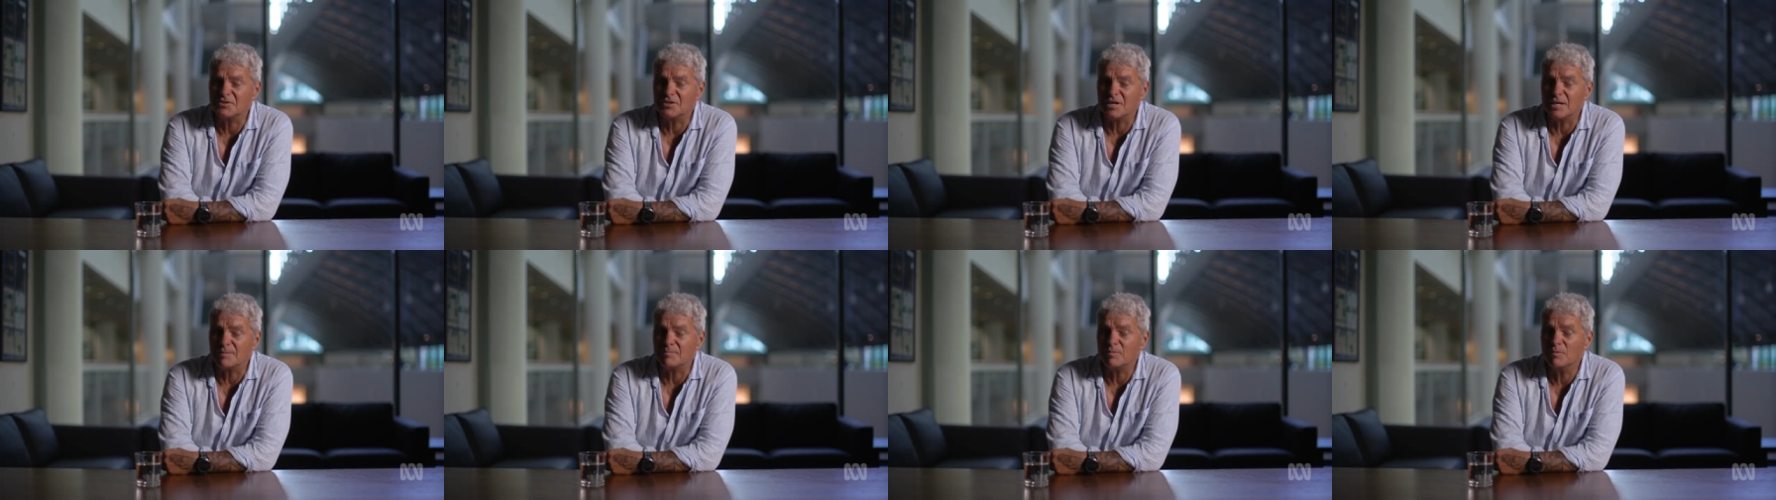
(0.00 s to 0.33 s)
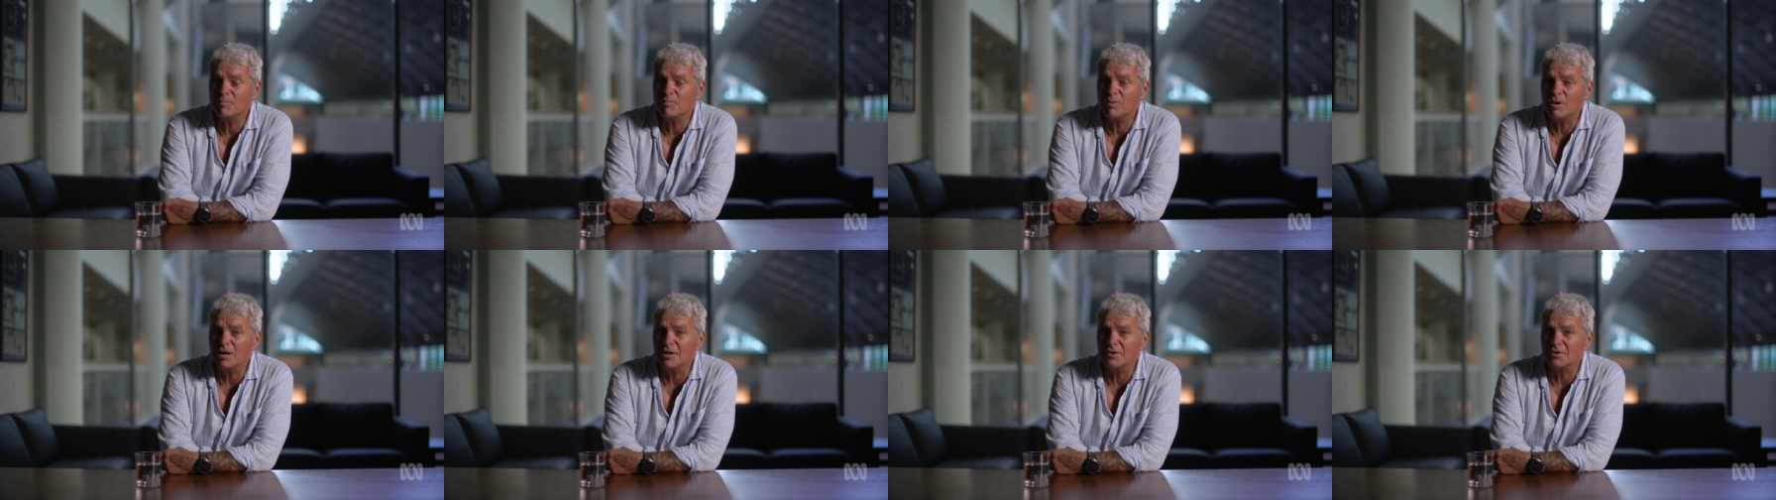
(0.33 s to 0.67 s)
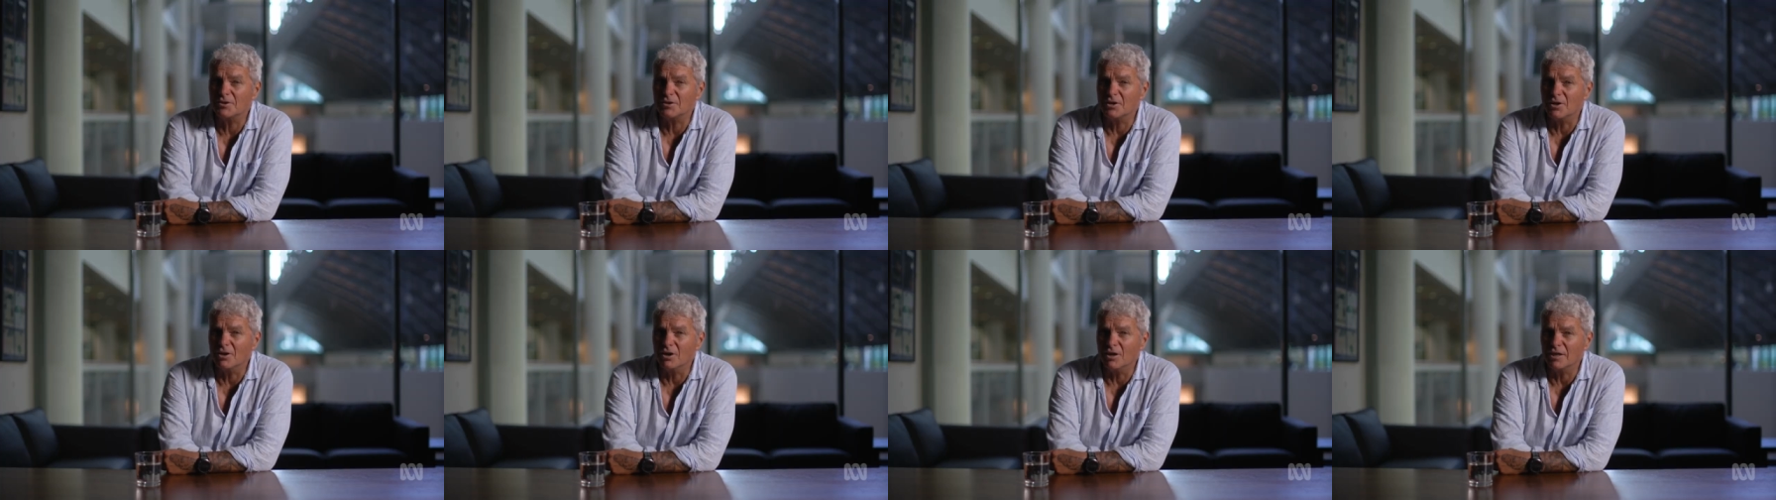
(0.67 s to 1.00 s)
deeper by
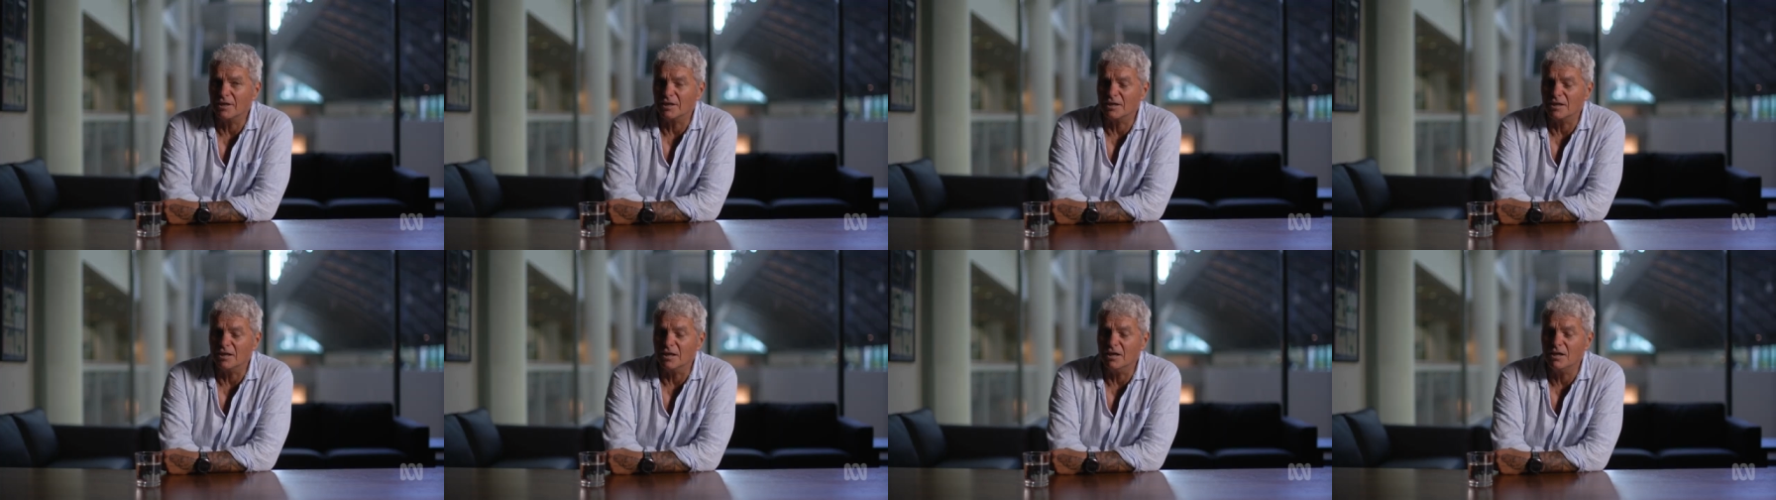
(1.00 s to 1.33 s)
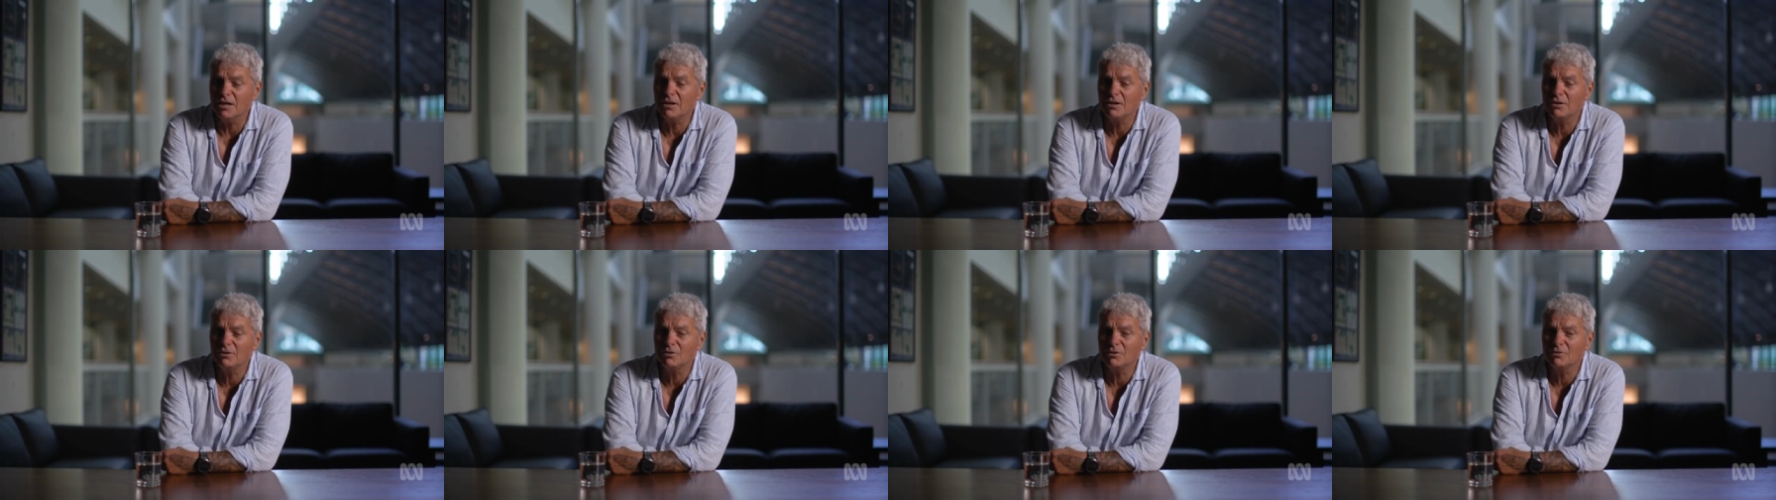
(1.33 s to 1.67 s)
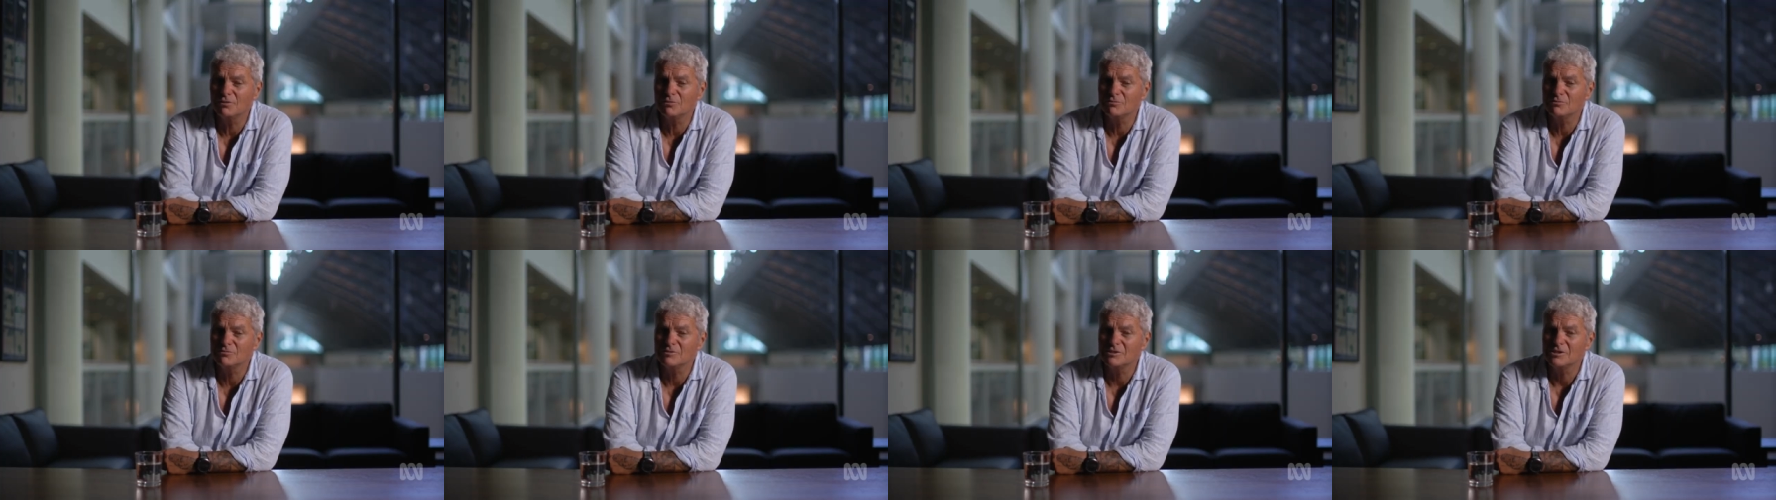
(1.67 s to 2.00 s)
denying
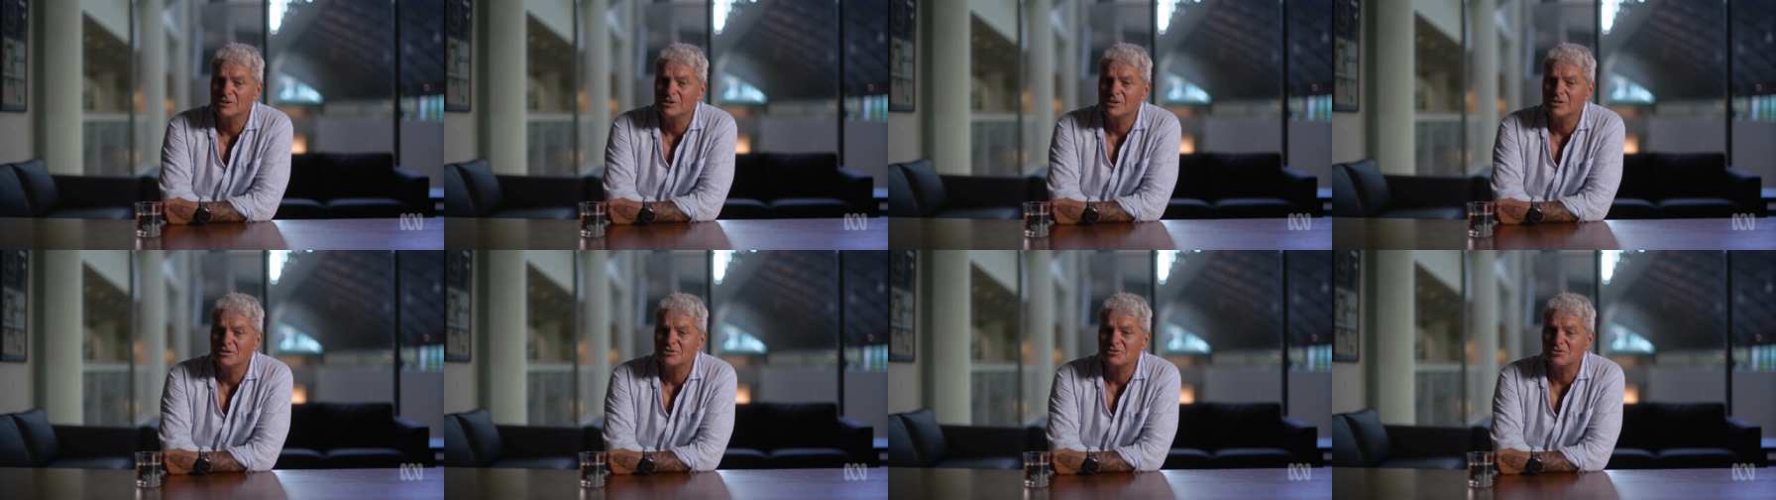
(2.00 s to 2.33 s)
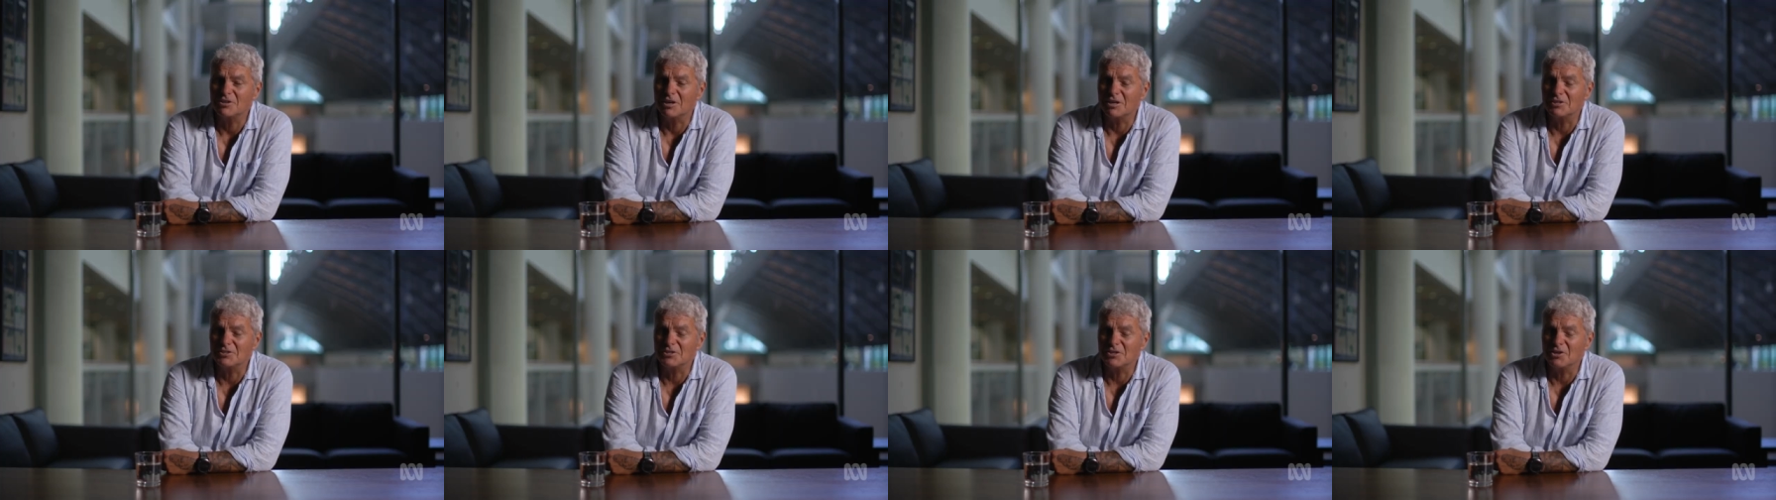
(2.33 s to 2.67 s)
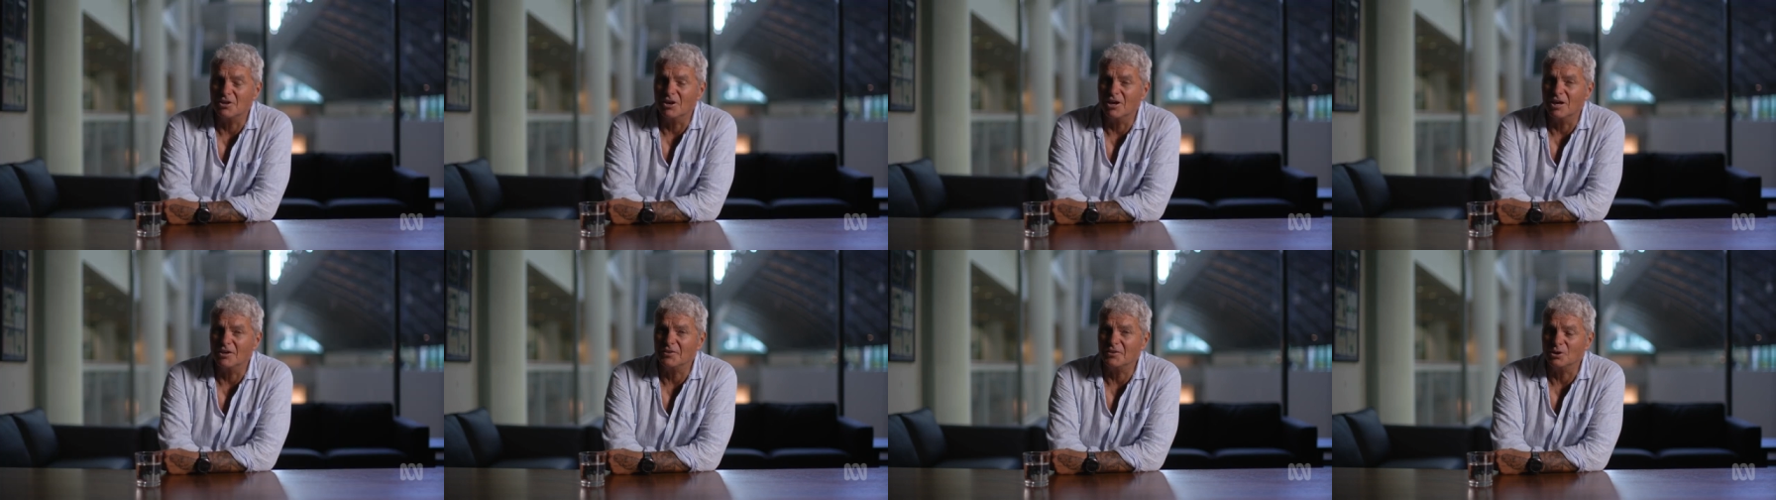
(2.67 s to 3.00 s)

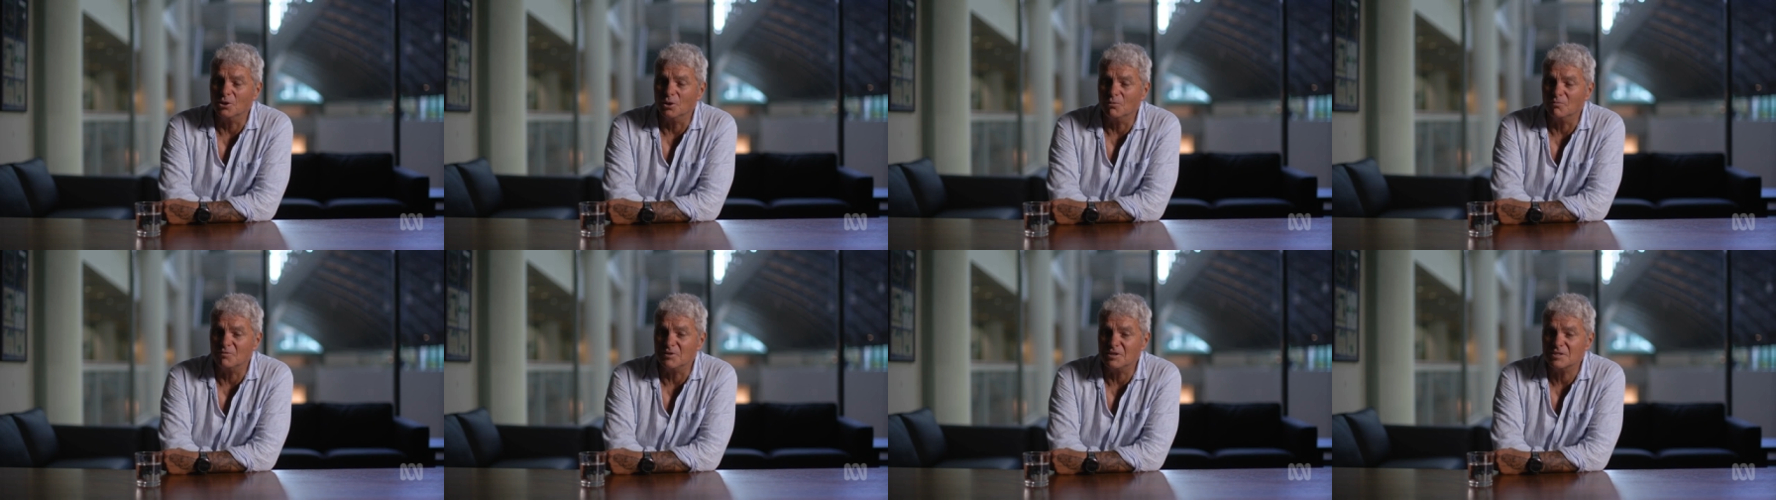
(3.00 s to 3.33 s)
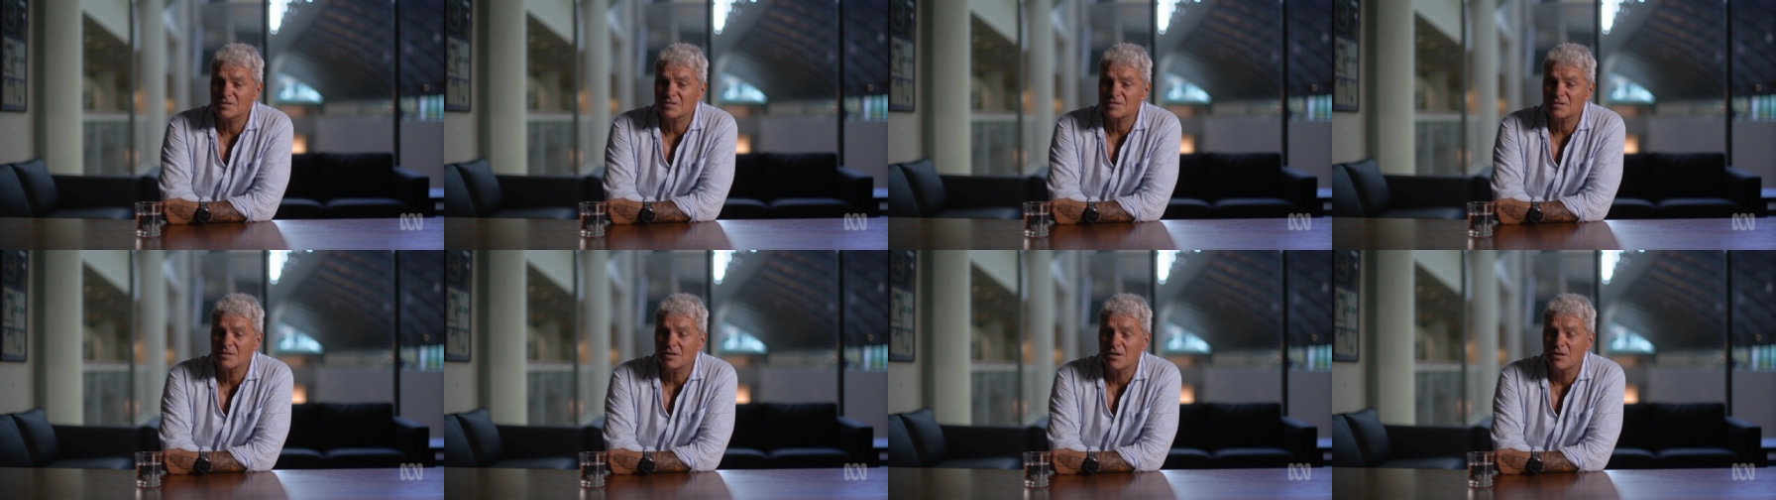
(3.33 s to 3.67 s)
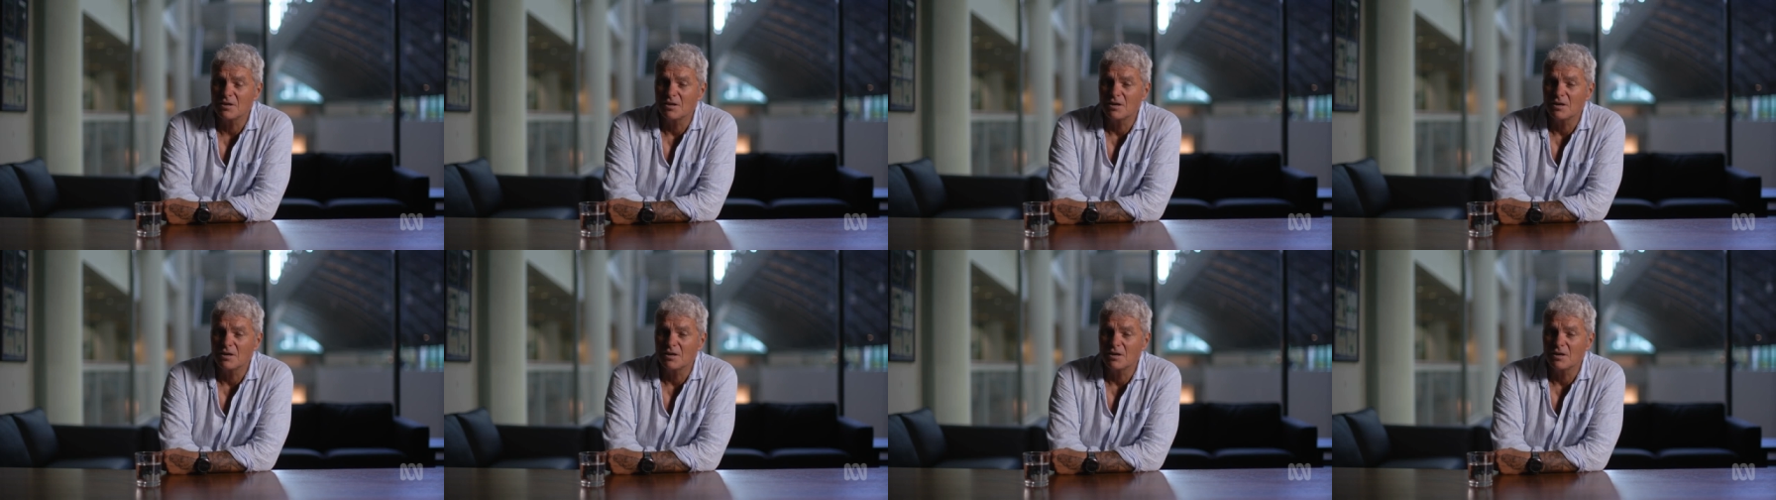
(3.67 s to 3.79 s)
the obvious.